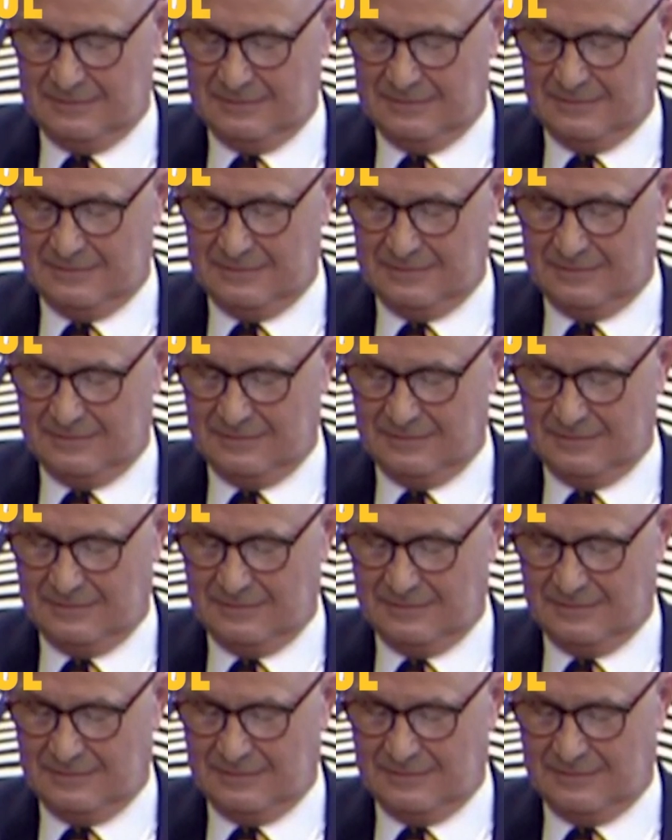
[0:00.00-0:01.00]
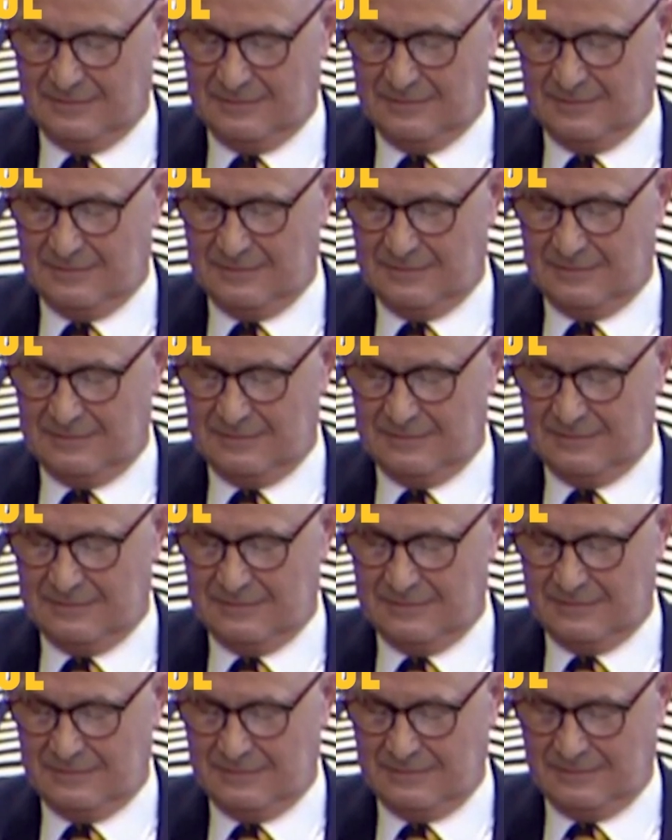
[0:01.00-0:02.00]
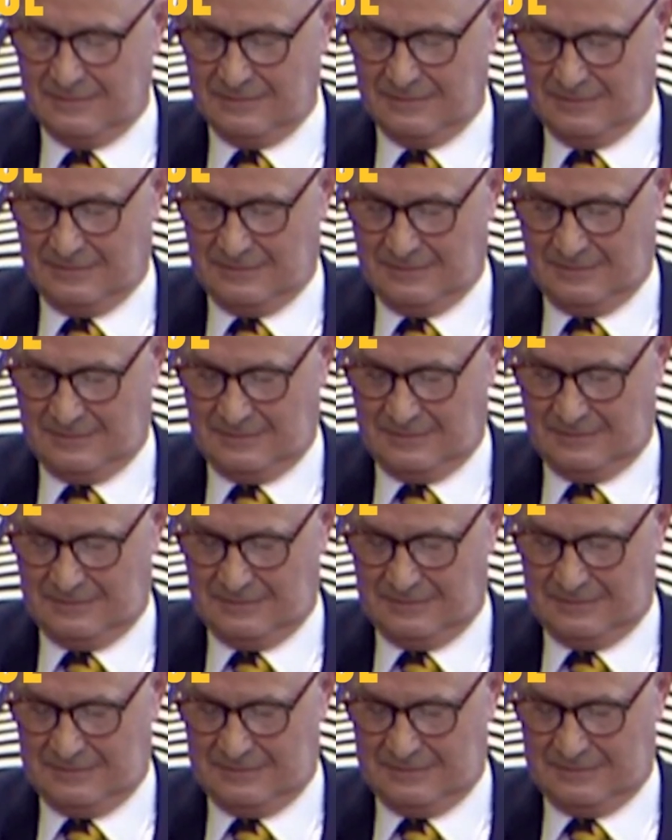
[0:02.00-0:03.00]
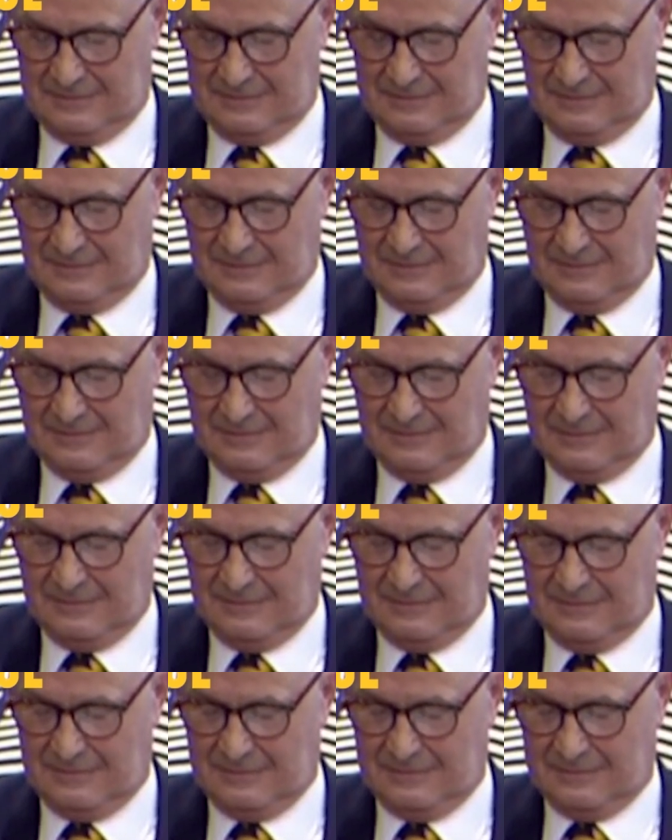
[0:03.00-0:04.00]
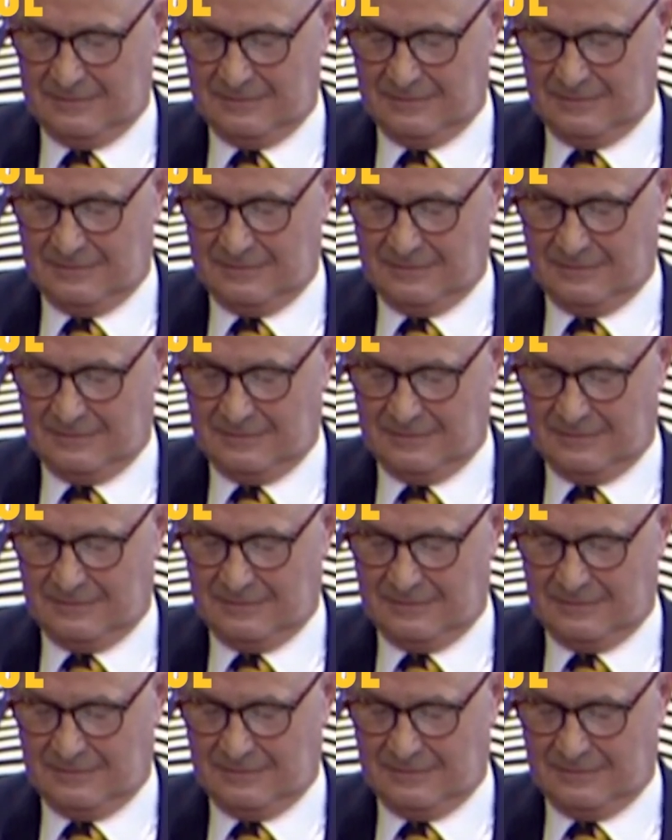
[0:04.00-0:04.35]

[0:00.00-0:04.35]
(silent)